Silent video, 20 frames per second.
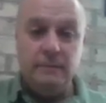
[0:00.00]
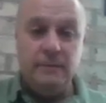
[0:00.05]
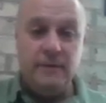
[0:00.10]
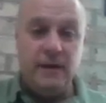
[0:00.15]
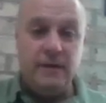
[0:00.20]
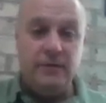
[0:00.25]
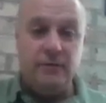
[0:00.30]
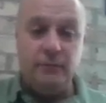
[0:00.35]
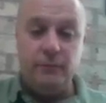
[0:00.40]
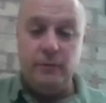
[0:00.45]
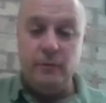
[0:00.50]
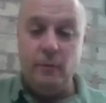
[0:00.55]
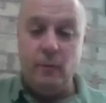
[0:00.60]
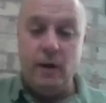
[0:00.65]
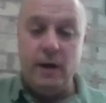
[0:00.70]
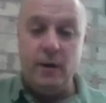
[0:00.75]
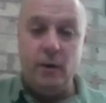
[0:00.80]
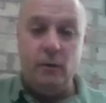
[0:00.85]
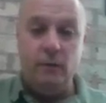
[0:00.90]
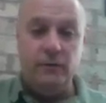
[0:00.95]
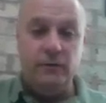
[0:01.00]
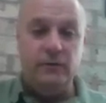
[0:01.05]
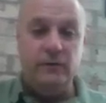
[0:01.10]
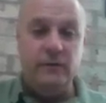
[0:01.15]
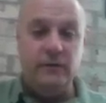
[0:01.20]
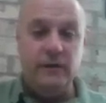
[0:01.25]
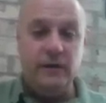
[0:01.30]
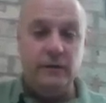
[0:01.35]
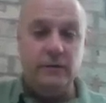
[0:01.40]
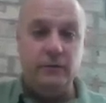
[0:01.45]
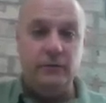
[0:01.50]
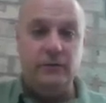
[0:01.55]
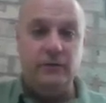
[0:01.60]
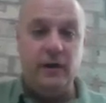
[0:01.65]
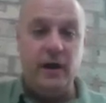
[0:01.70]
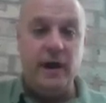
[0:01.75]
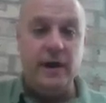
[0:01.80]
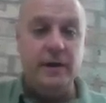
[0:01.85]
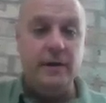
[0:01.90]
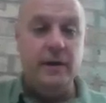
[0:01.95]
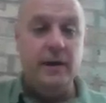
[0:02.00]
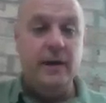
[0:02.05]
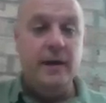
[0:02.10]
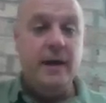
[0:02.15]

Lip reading: that 3y over to the other side,